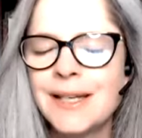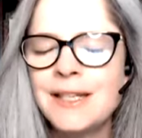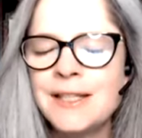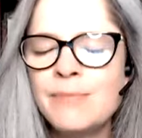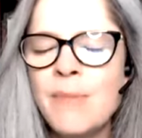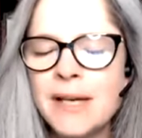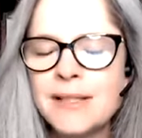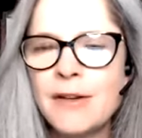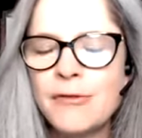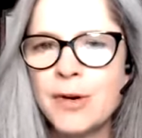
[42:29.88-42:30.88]
is my
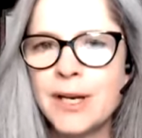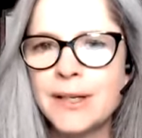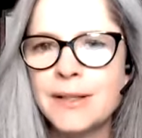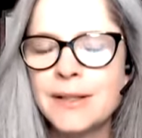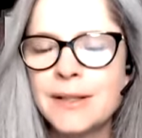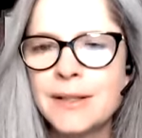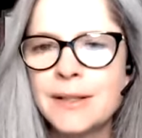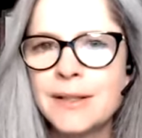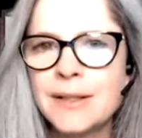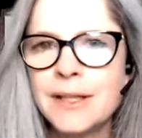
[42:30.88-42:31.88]
suffering,
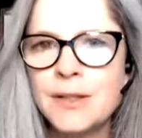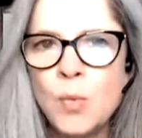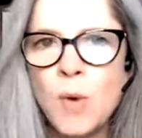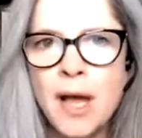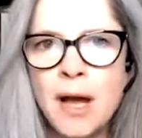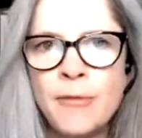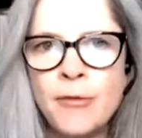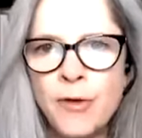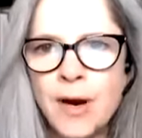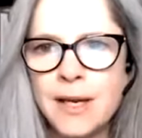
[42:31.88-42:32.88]
is why I'm
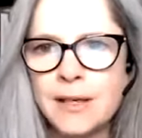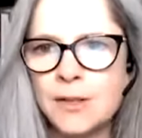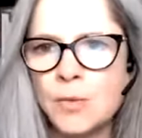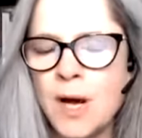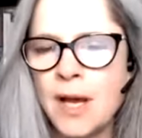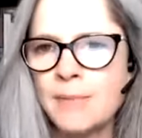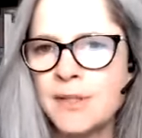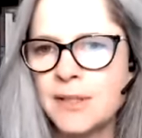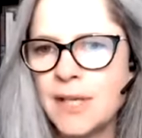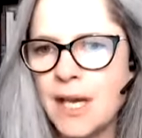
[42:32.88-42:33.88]
afraid, is why I'm
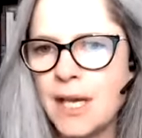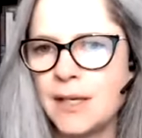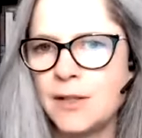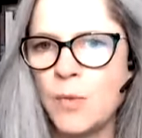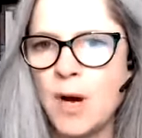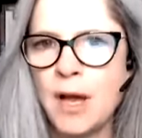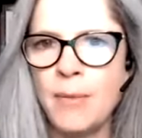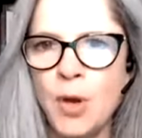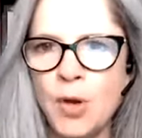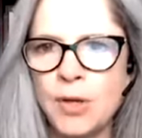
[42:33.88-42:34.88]
scared, is why
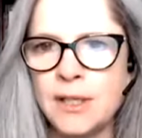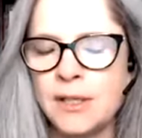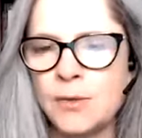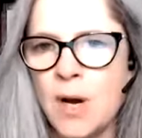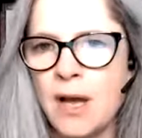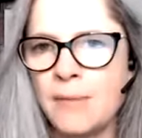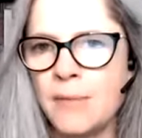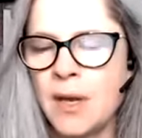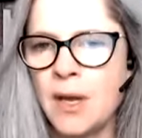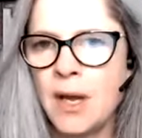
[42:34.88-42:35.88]
I'm hurting, is why
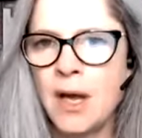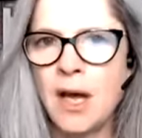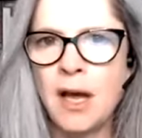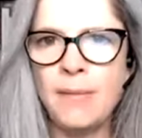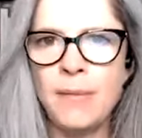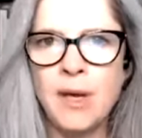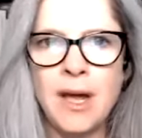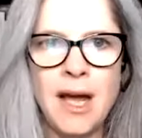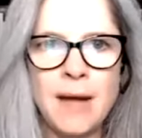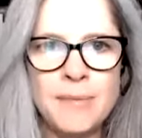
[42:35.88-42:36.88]
I'm
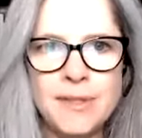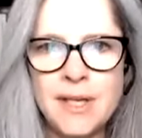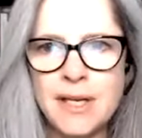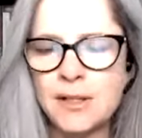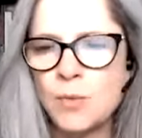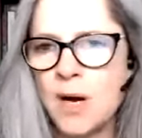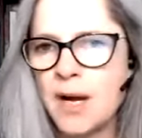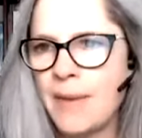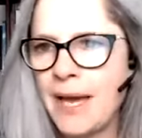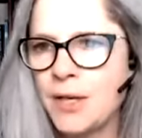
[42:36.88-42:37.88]
upset, is
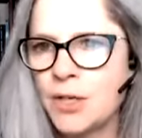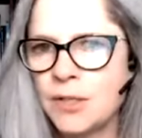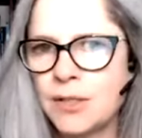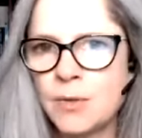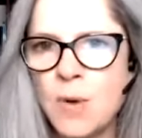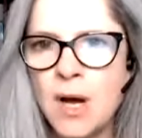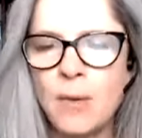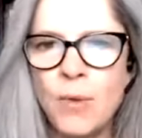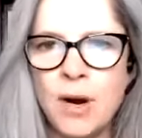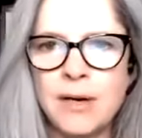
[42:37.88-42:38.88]
why I'm anxious, is why
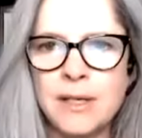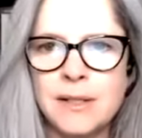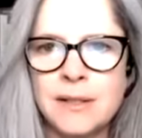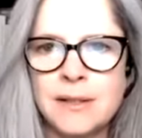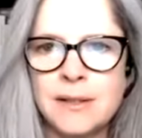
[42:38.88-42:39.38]
I'm worried.